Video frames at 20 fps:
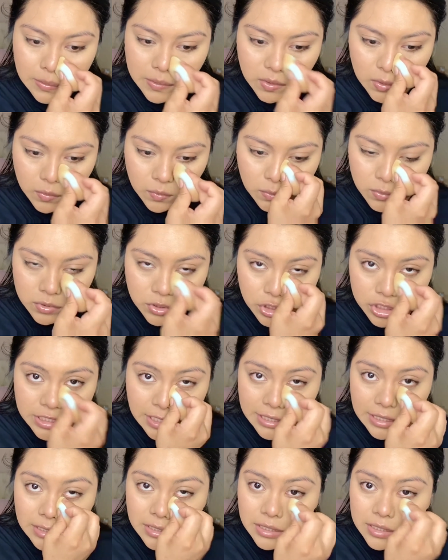So
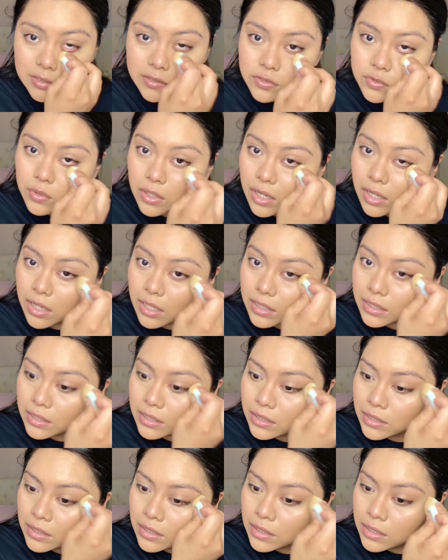shade is wrong.
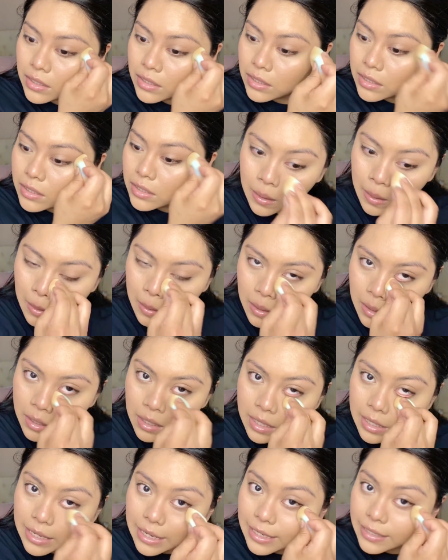
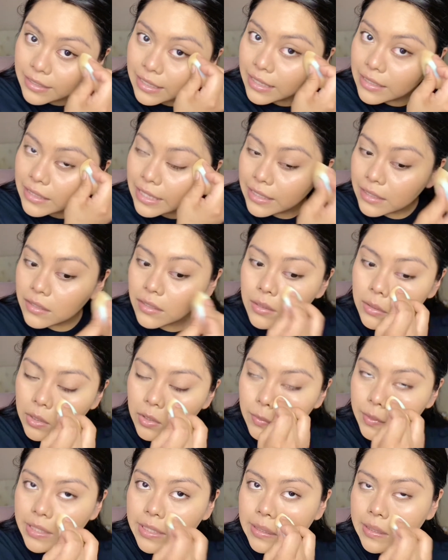And I like a
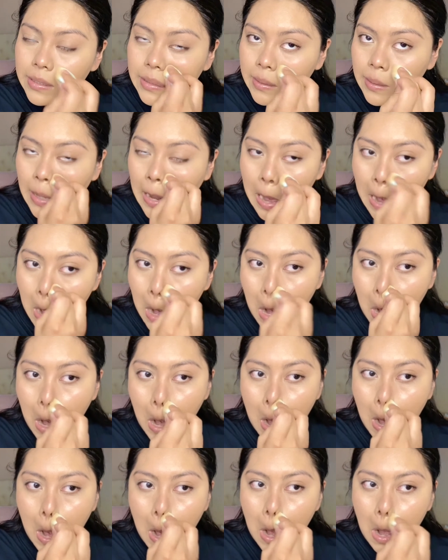glowy,
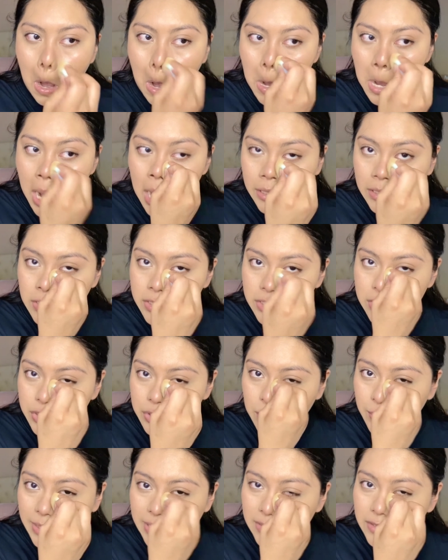not
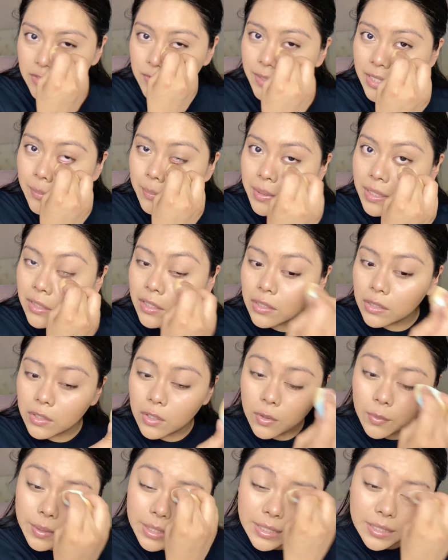dewy, but
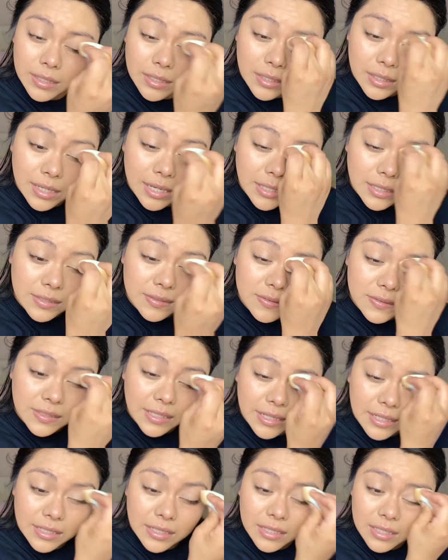glowy kind of
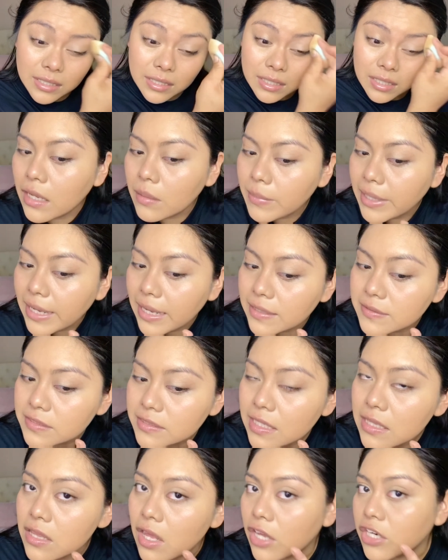skin. On my
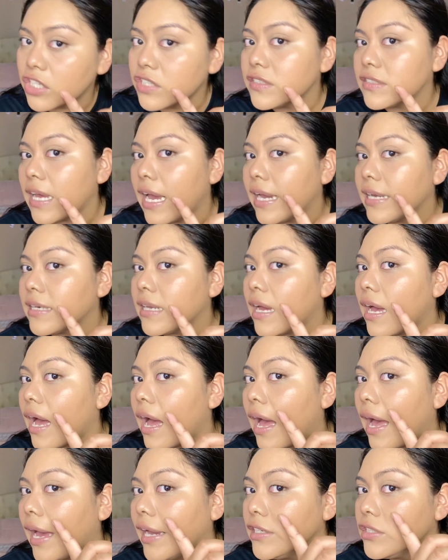Estée Lauder side,
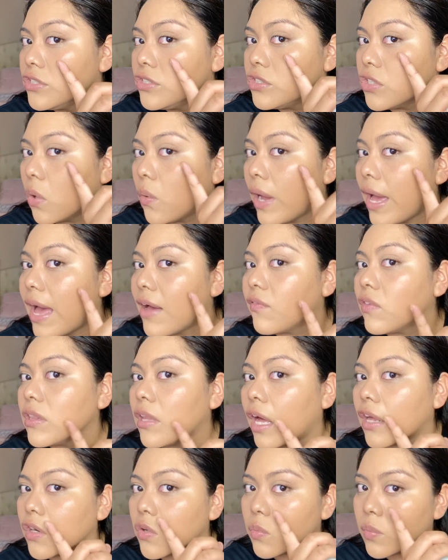I don't have a
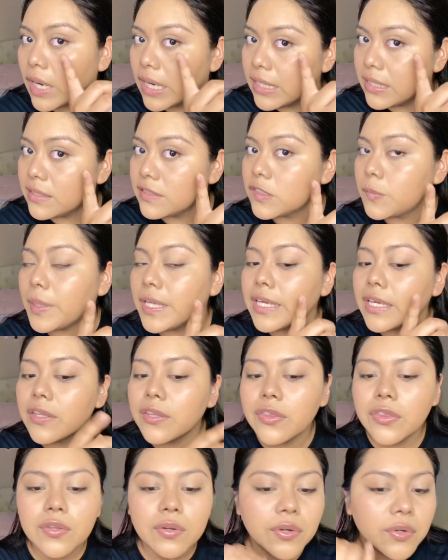lot of redness
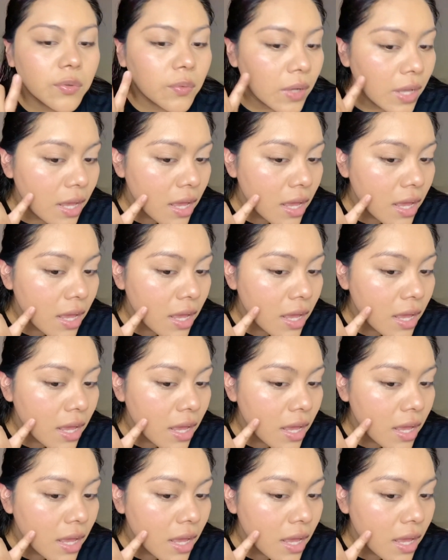peeking through.